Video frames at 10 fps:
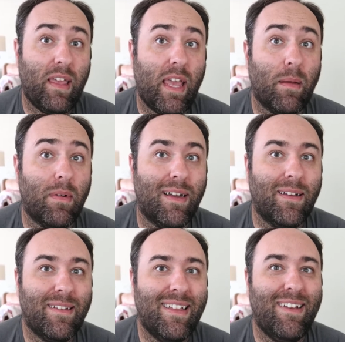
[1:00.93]

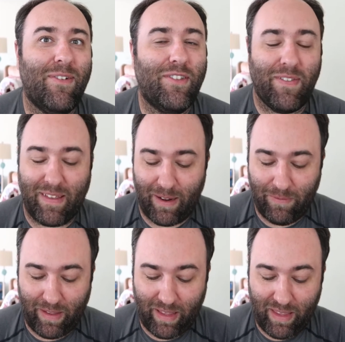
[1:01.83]
camera, which is kind of
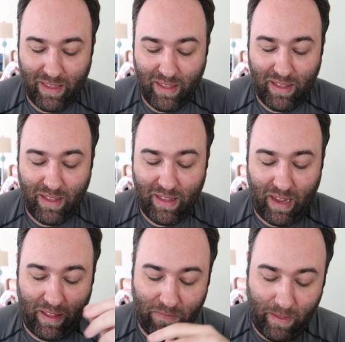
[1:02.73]
funny.
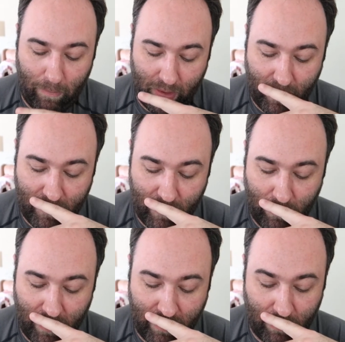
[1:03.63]
And then we cut to
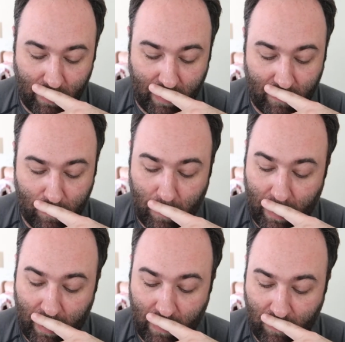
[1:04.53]
where Tiamat is
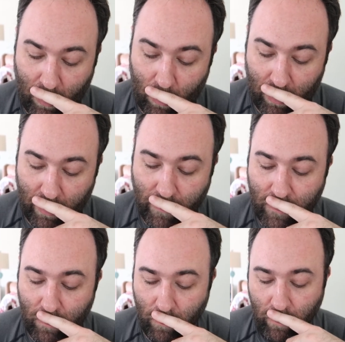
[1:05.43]
spying, of course.